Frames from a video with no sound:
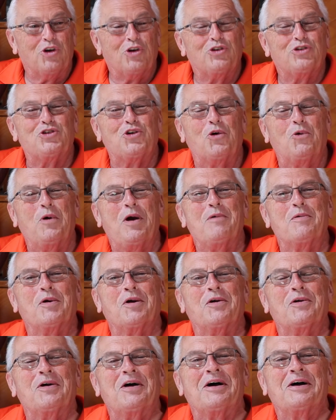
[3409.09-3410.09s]
So we
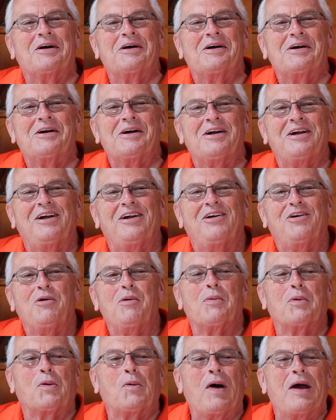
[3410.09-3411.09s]
were
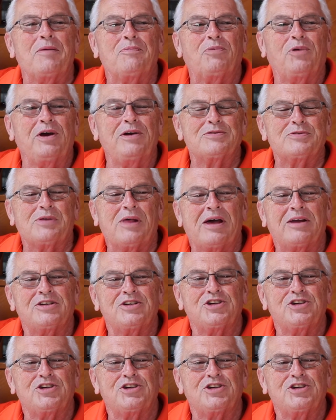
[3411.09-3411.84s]
quite pleased with that,